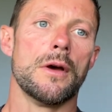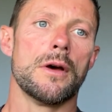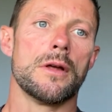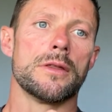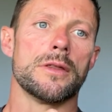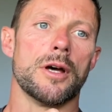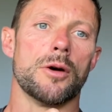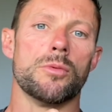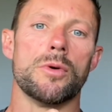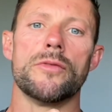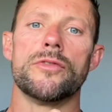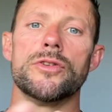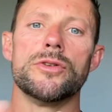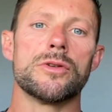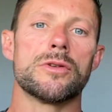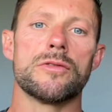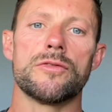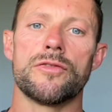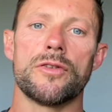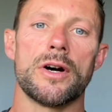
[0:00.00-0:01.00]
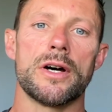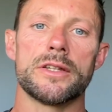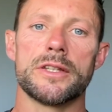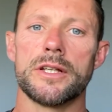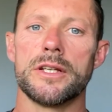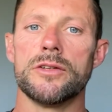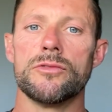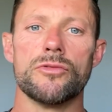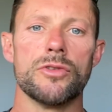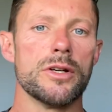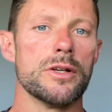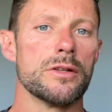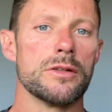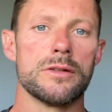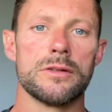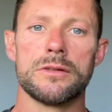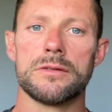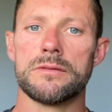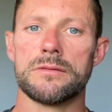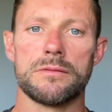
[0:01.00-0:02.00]
Now, whether you can find any
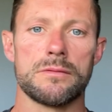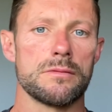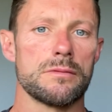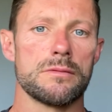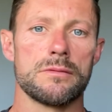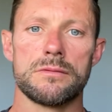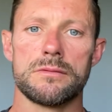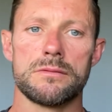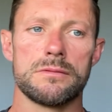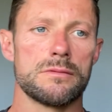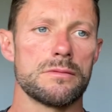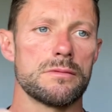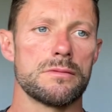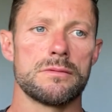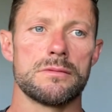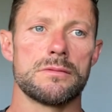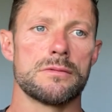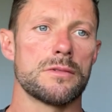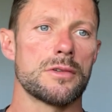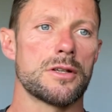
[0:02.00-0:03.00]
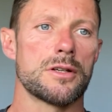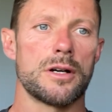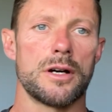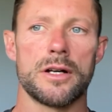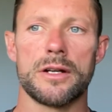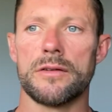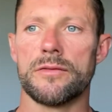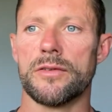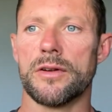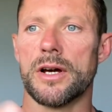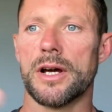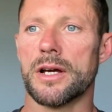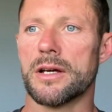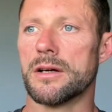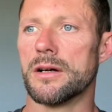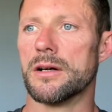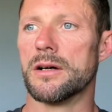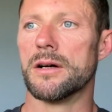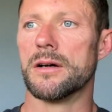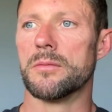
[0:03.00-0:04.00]
written kind of like
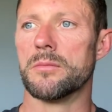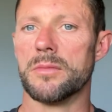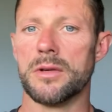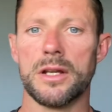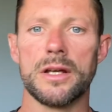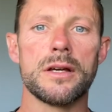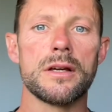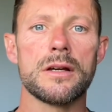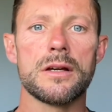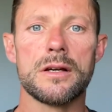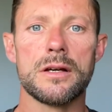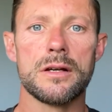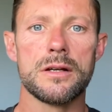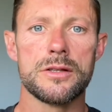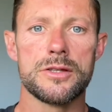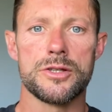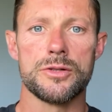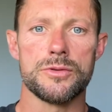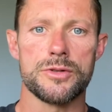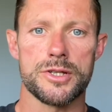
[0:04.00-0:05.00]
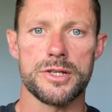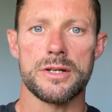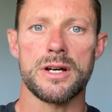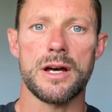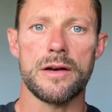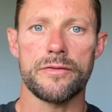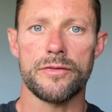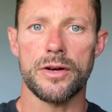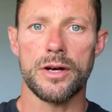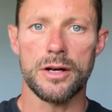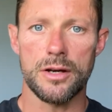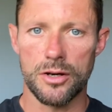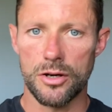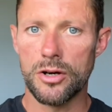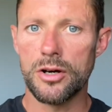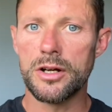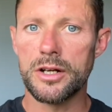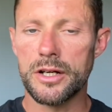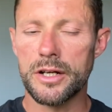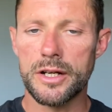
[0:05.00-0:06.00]
link to a cipher
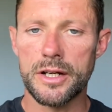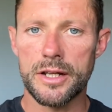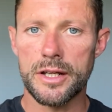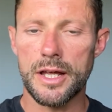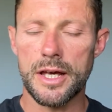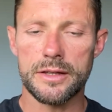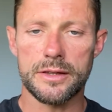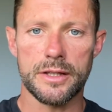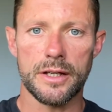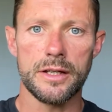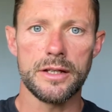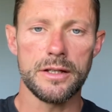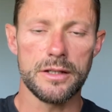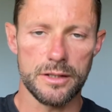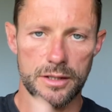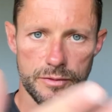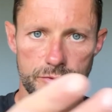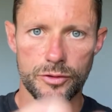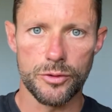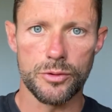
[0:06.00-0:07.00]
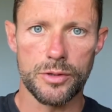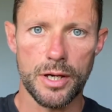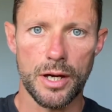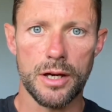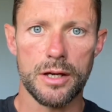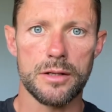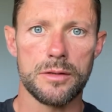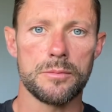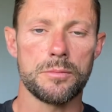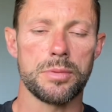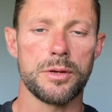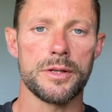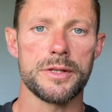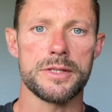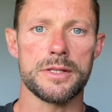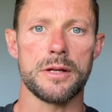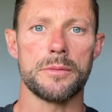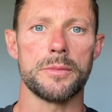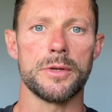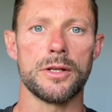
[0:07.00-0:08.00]
earlier than that date, if you can,
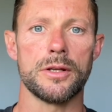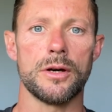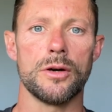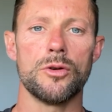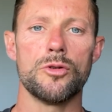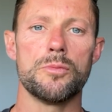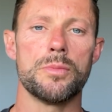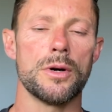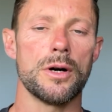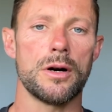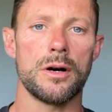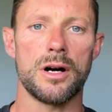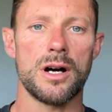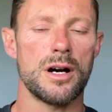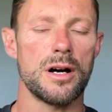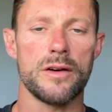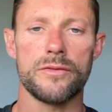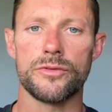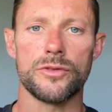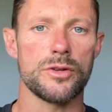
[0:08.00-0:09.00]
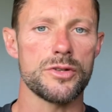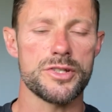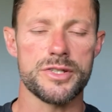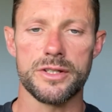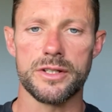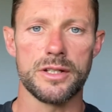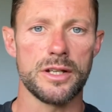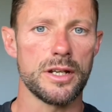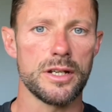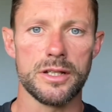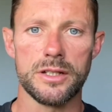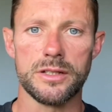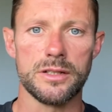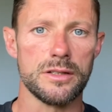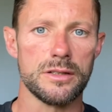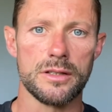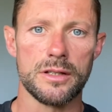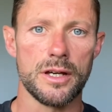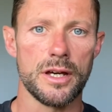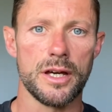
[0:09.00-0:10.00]
please let me know. But I've not seen
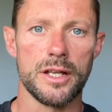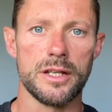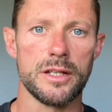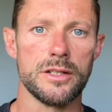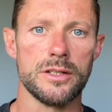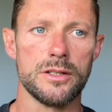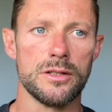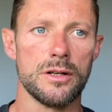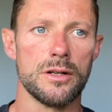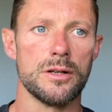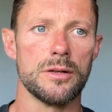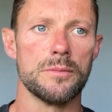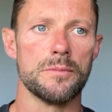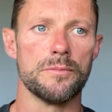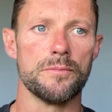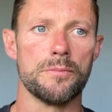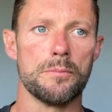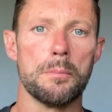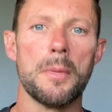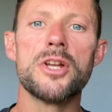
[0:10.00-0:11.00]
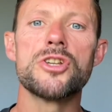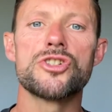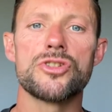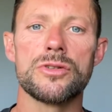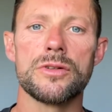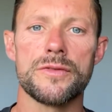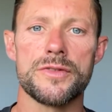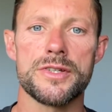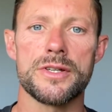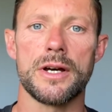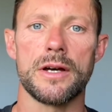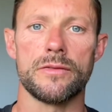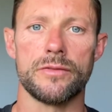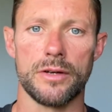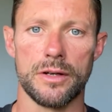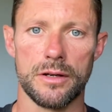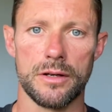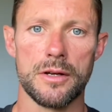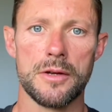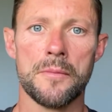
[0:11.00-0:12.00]
any mention of cipher
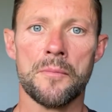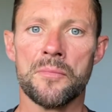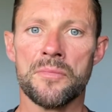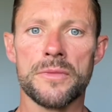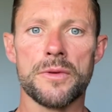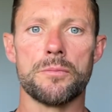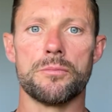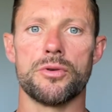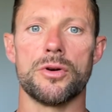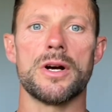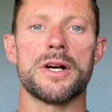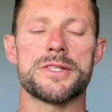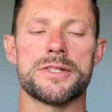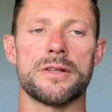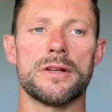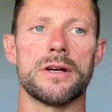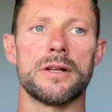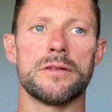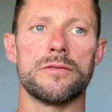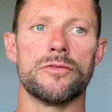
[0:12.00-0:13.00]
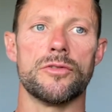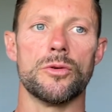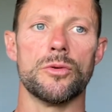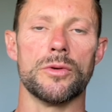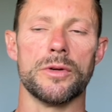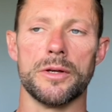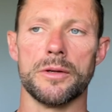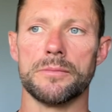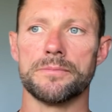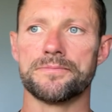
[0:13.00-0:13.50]
prior to 1940.